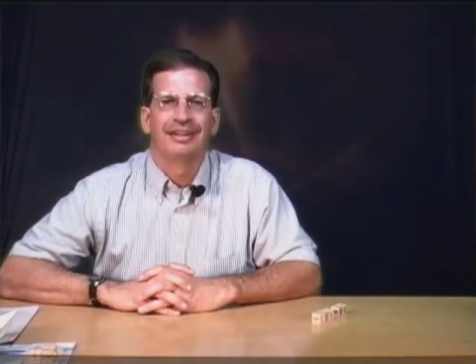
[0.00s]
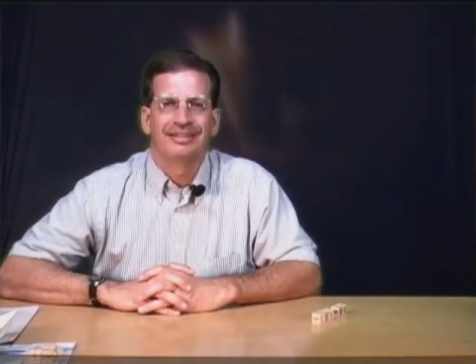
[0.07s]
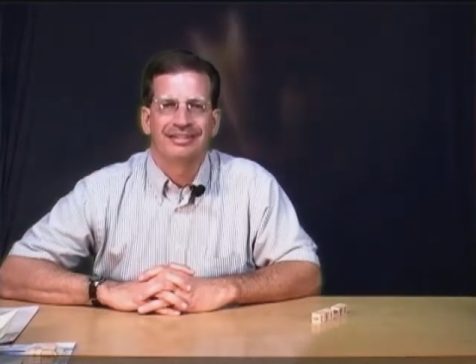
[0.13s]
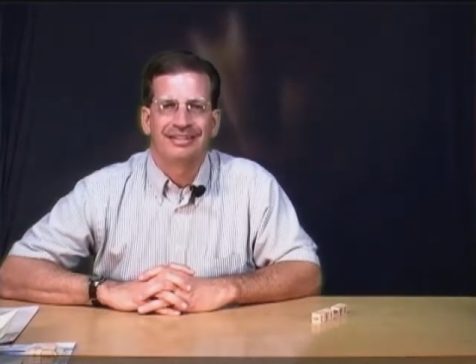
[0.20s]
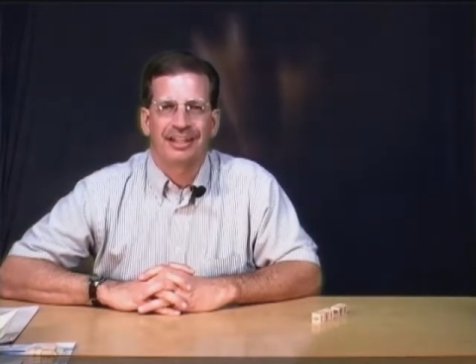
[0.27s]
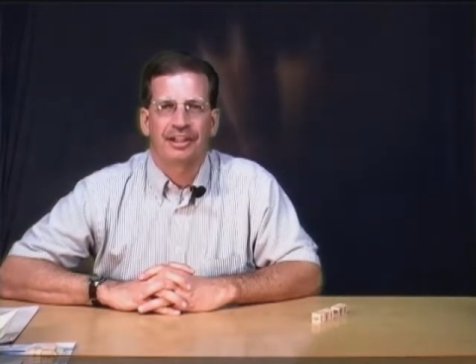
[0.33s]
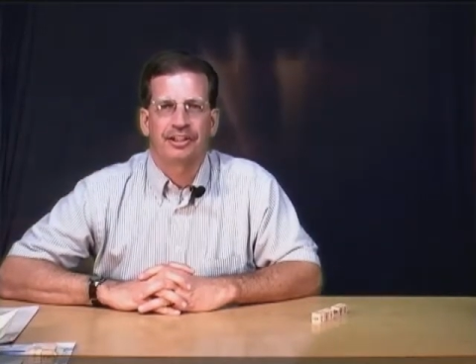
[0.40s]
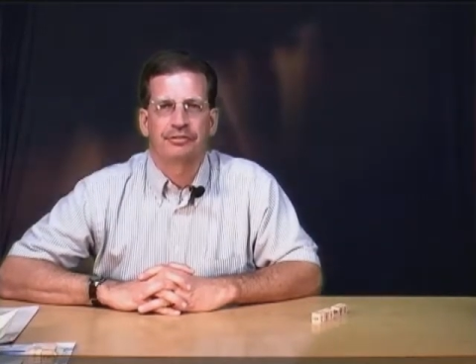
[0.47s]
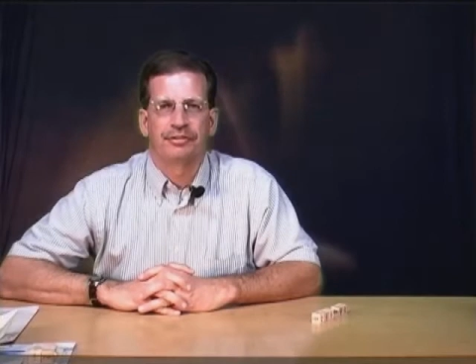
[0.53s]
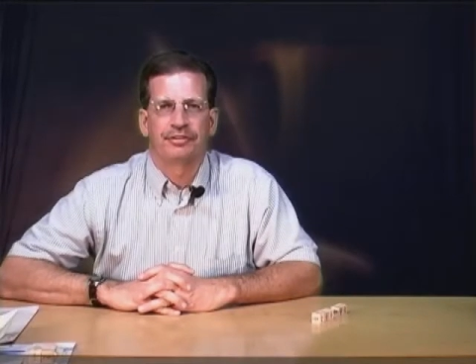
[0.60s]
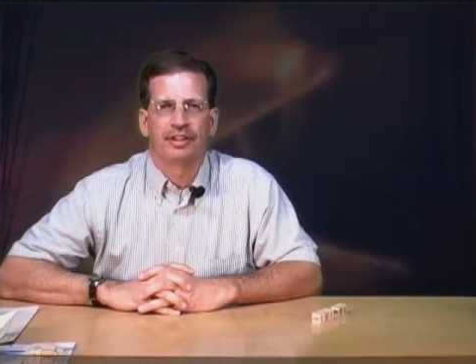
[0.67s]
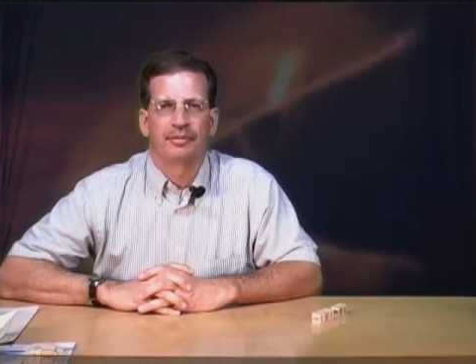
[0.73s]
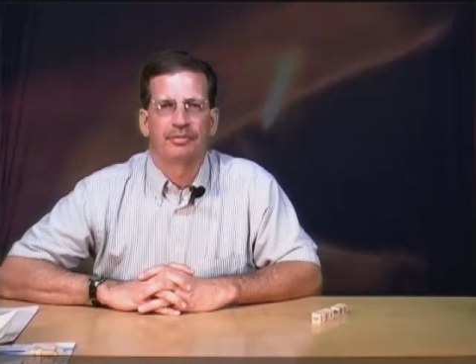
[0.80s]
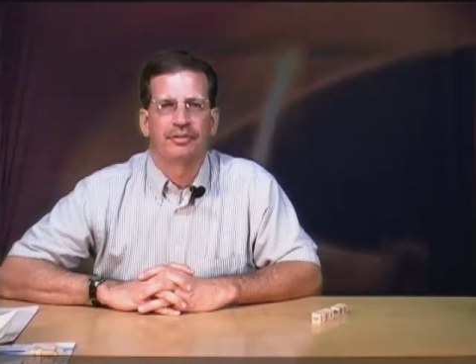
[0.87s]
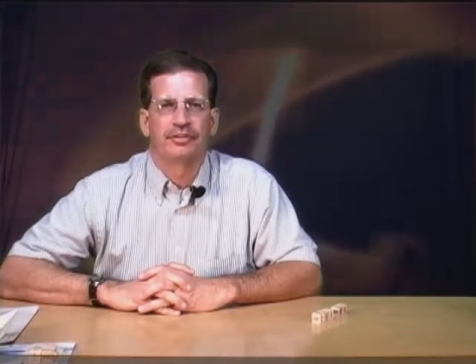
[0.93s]
the actual
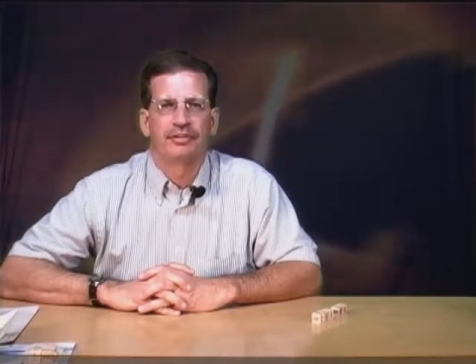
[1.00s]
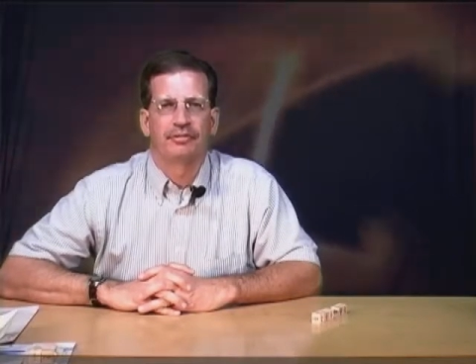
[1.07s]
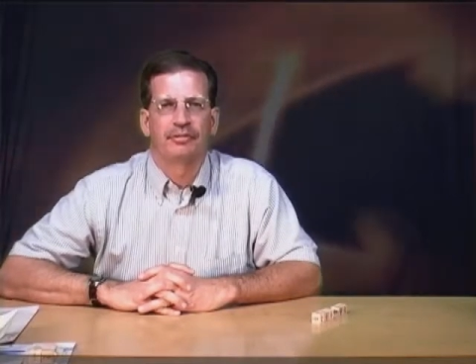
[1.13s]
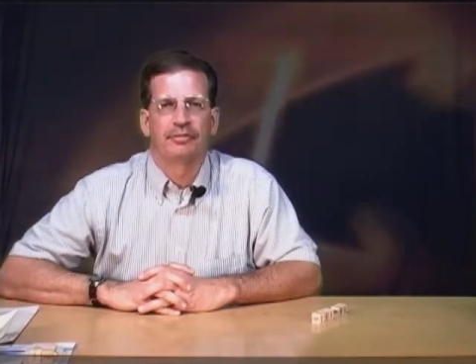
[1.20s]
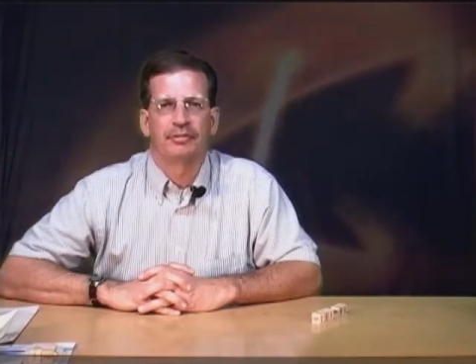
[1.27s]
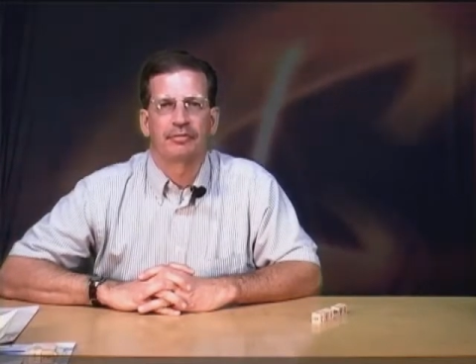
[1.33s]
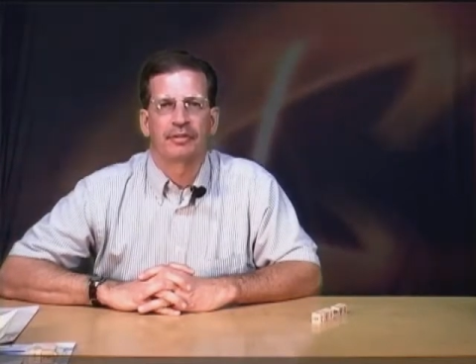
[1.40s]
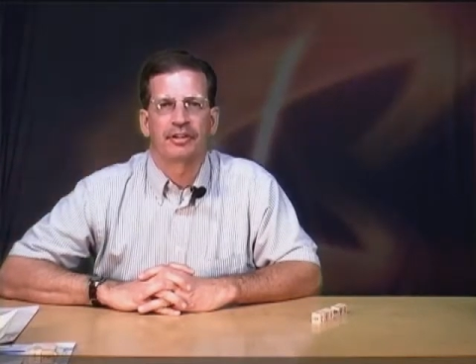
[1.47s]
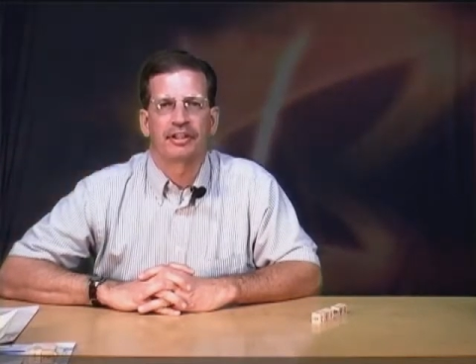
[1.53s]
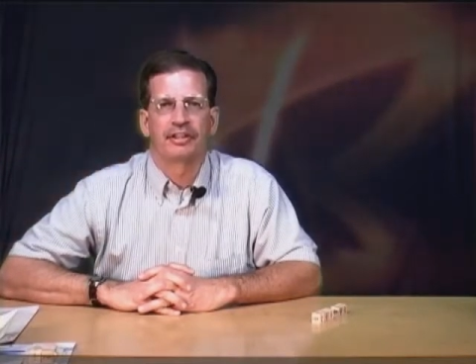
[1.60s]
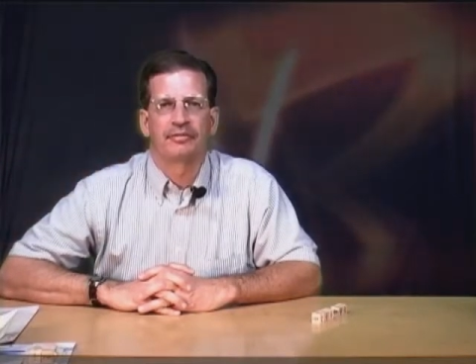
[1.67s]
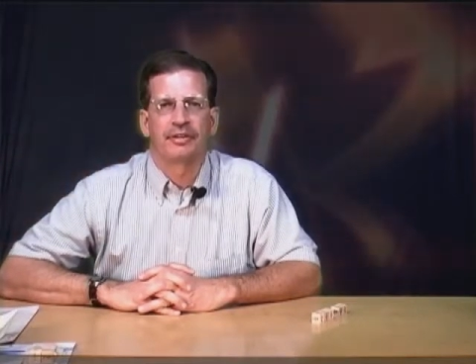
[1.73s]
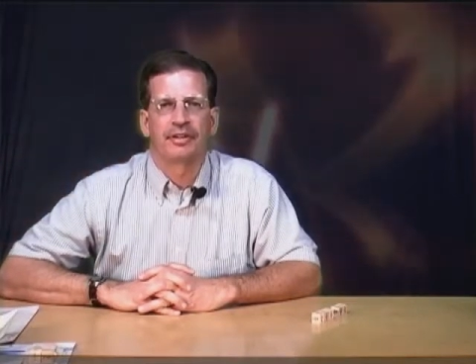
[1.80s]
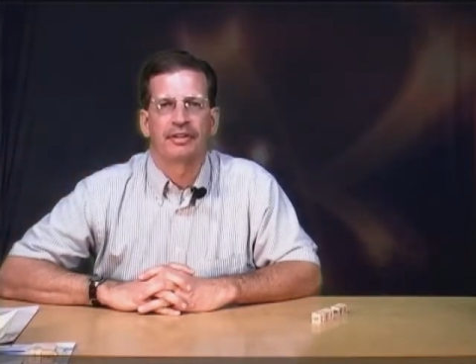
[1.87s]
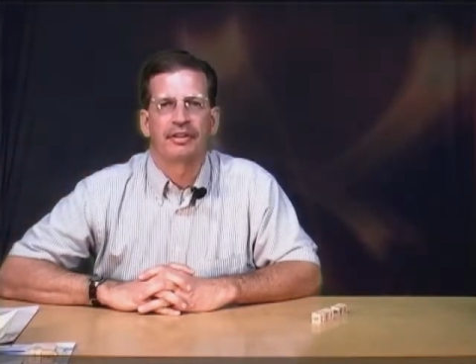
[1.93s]
numbers you would be working
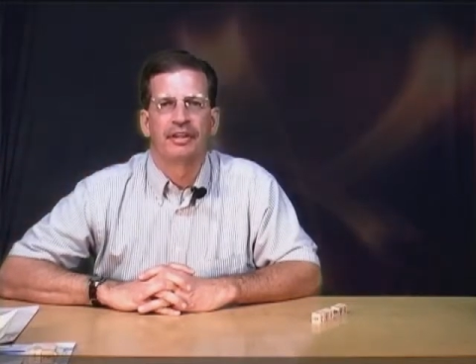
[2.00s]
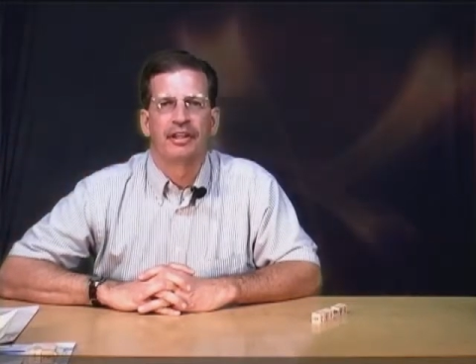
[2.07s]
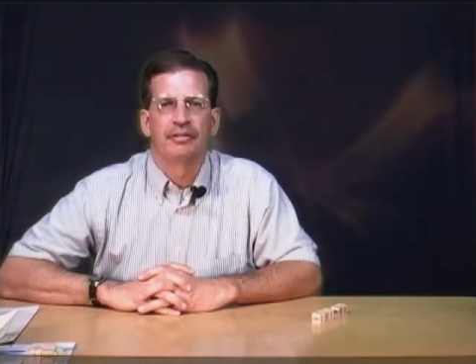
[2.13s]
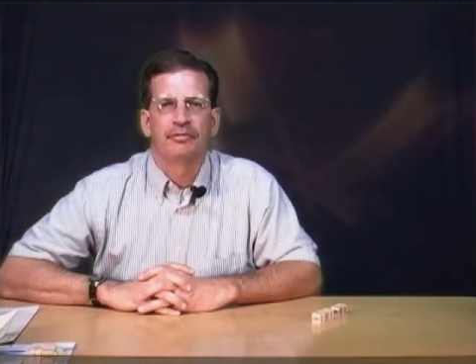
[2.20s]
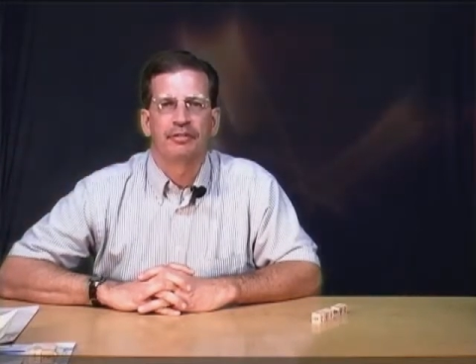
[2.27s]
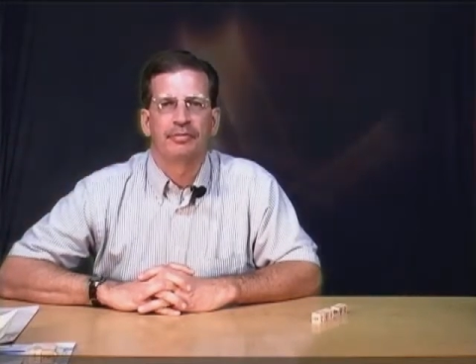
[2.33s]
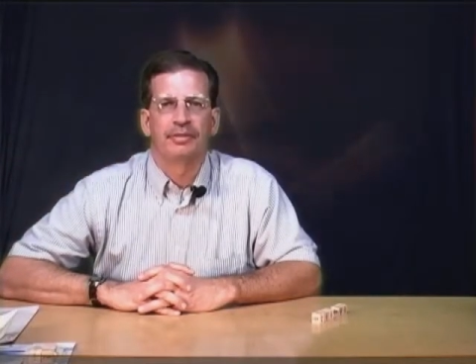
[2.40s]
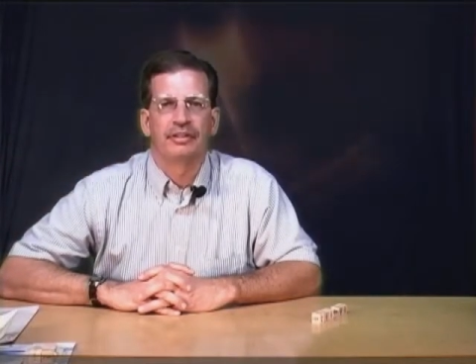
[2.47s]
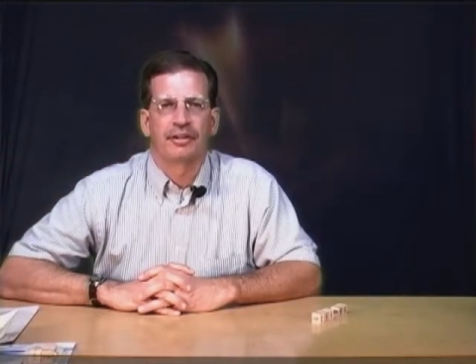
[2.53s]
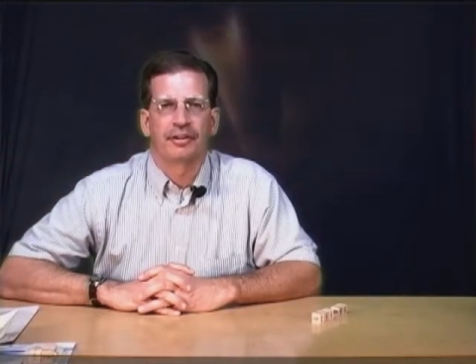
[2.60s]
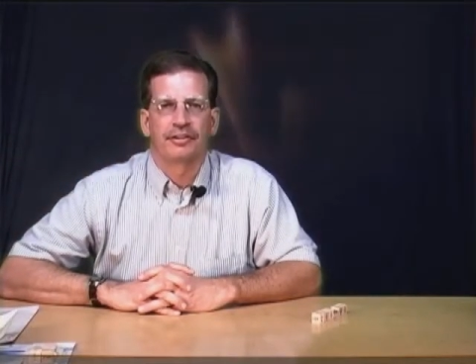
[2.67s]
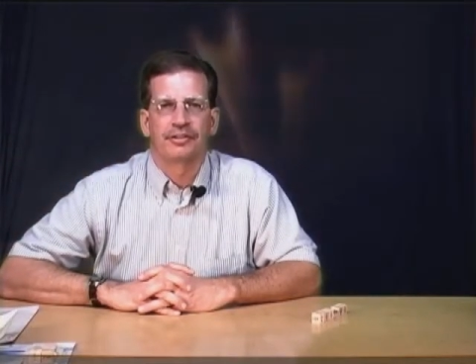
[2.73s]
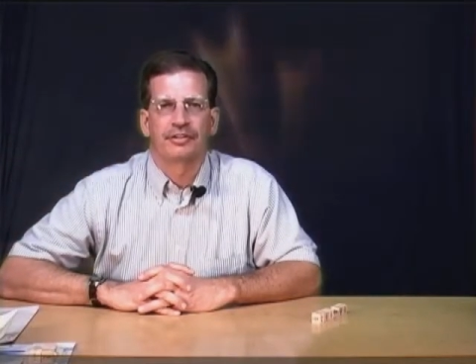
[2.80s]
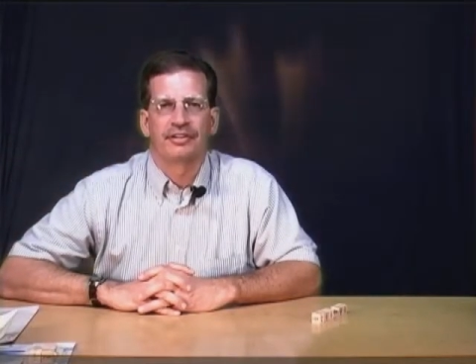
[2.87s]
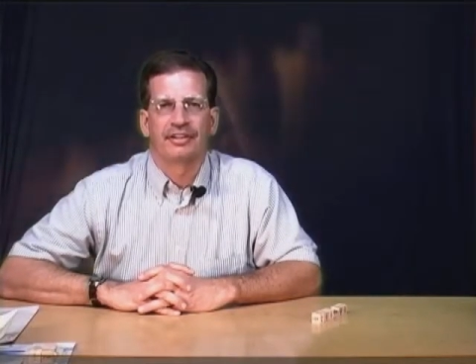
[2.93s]
with would be
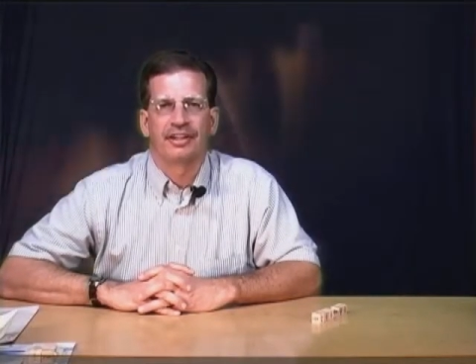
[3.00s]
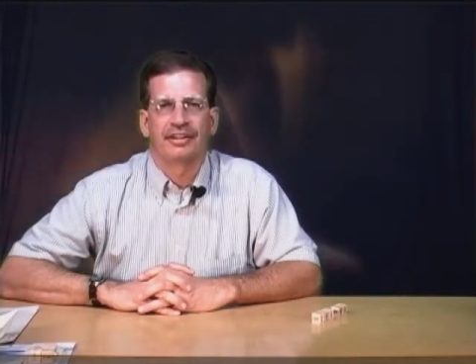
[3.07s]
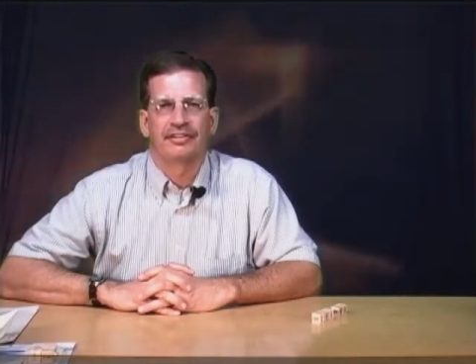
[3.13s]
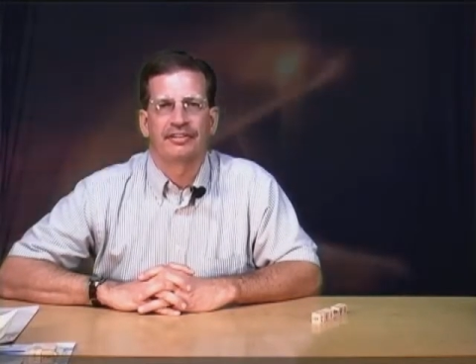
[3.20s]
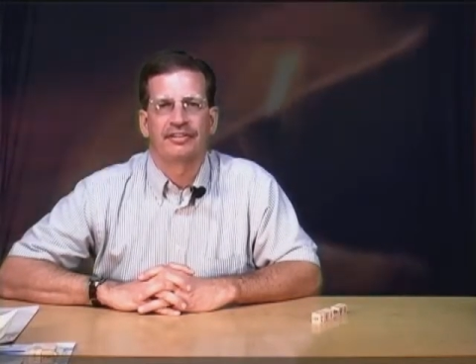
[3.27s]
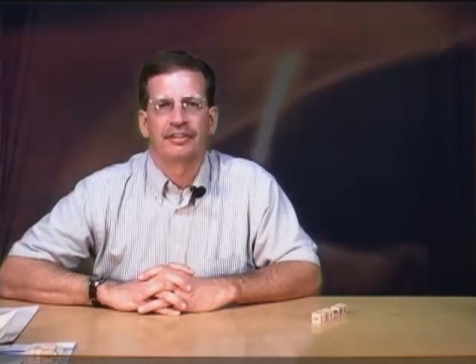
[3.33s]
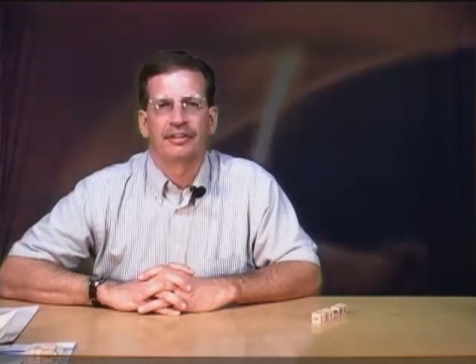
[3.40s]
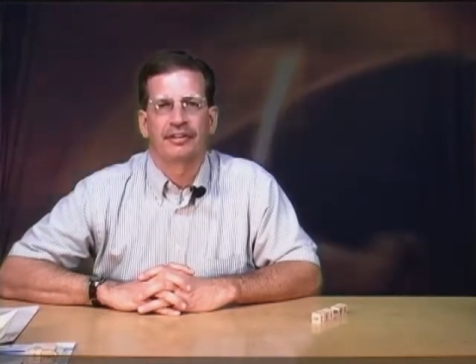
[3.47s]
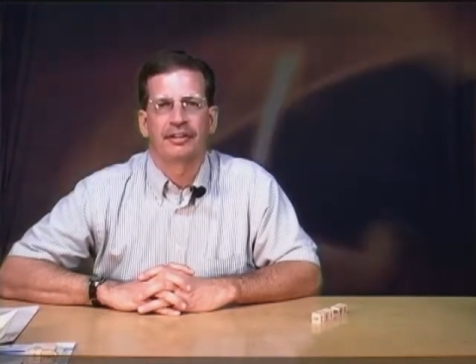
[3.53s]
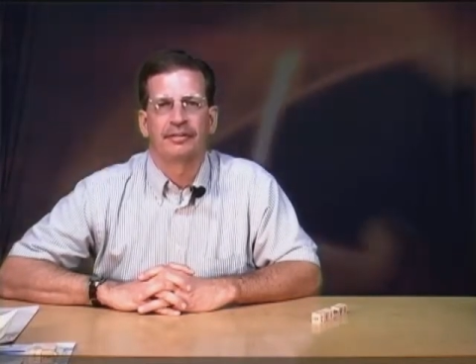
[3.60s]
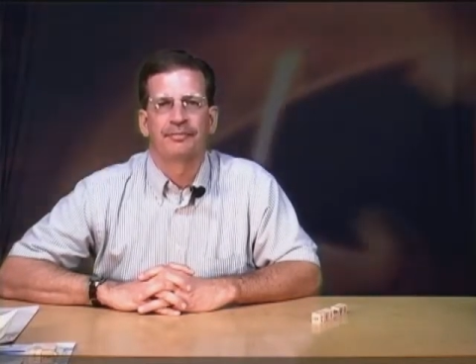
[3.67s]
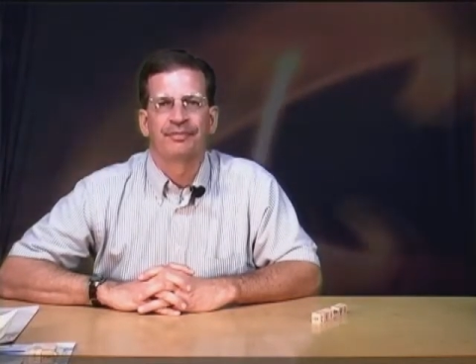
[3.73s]
larger than necessary,